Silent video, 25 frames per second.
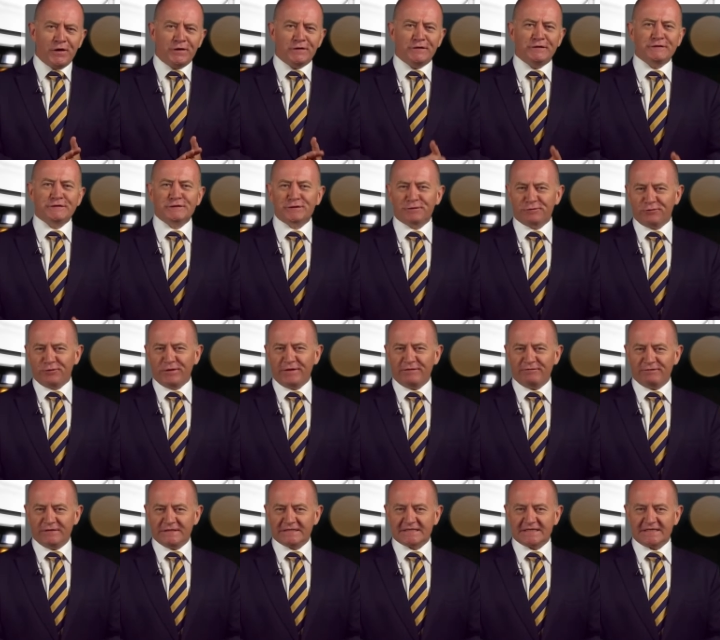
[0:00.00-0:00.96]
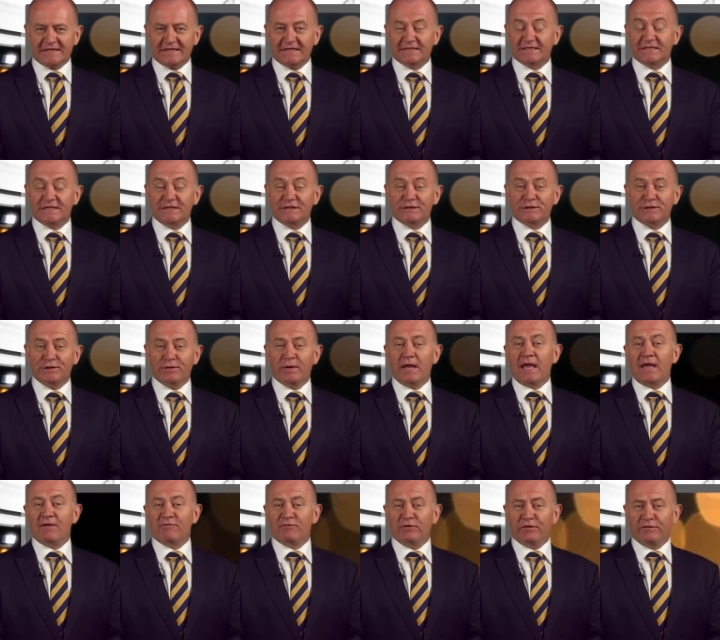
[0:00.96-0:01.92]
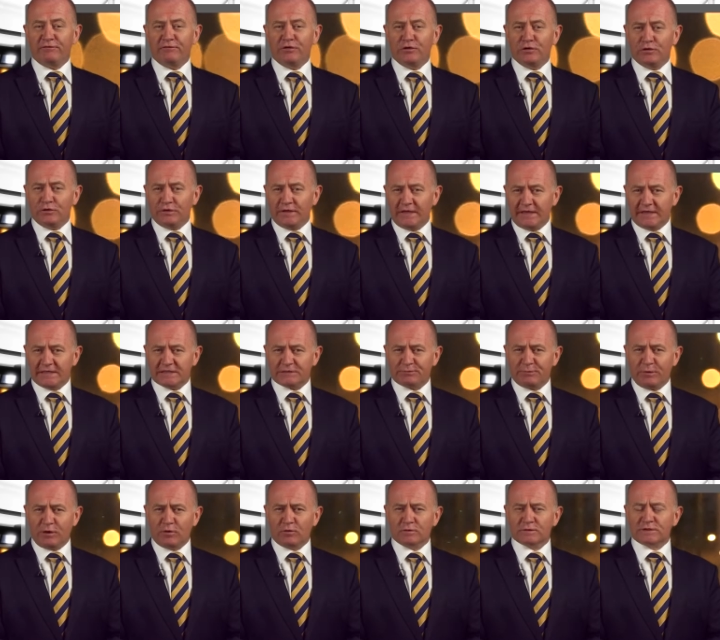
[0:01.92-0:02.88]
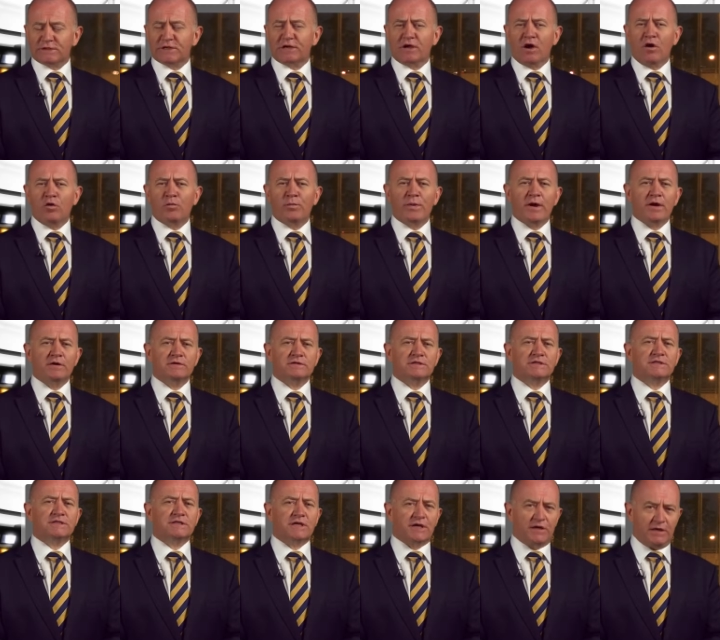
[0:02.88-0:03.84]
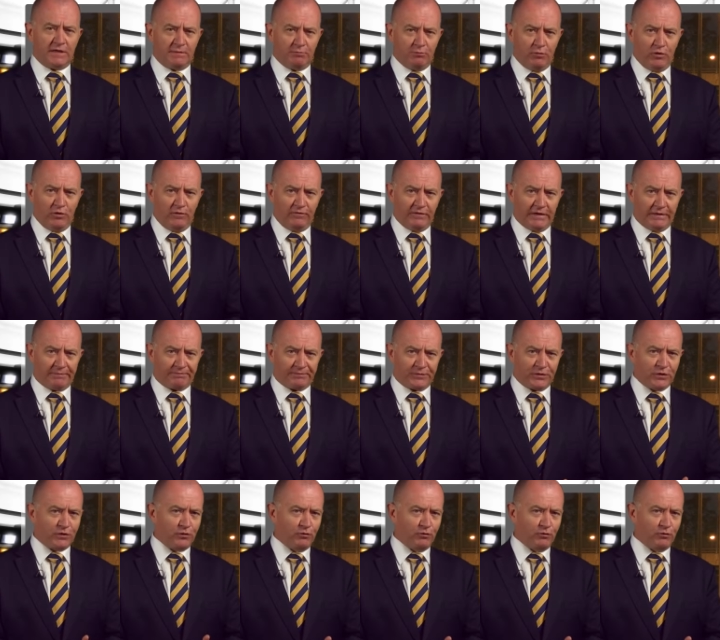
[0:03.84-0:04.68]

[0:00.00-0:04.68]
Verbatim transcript: You should revisit this issue every few years because the goalposts keep moving,